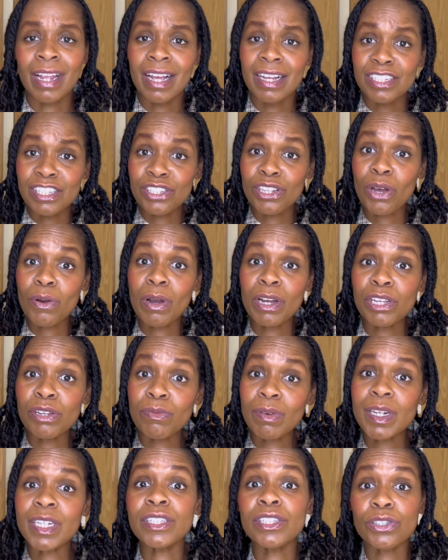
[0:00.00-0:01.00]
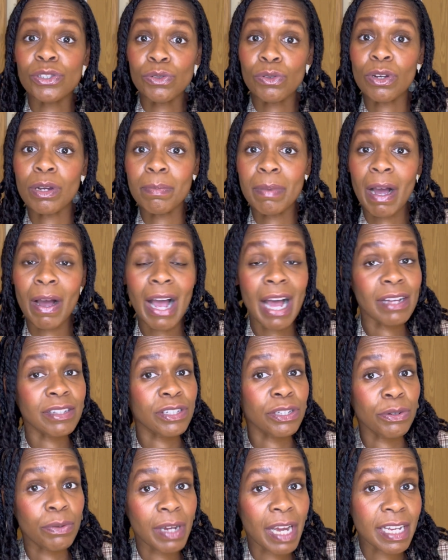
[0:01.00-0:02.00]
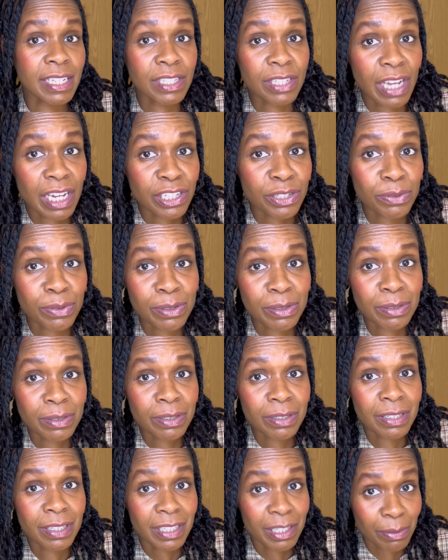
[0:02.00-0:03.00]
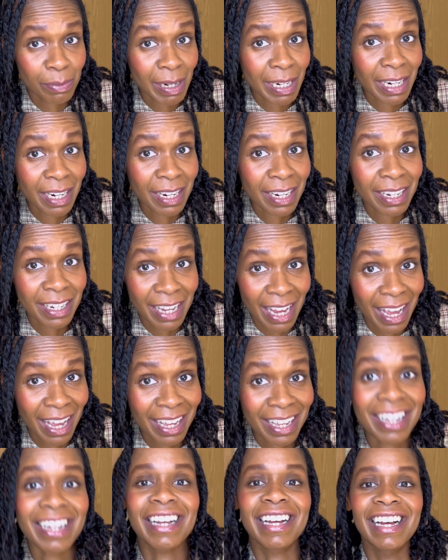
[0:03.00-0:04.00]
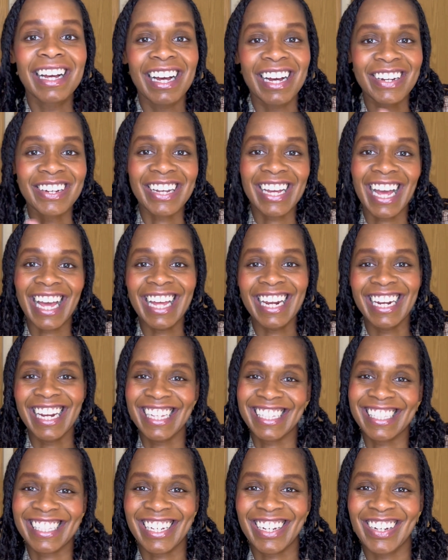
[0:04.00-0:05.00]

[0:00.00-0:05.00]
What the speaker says: So are you ready to talk about how to create a schedule? You ready? Yeah? Okay, let's go.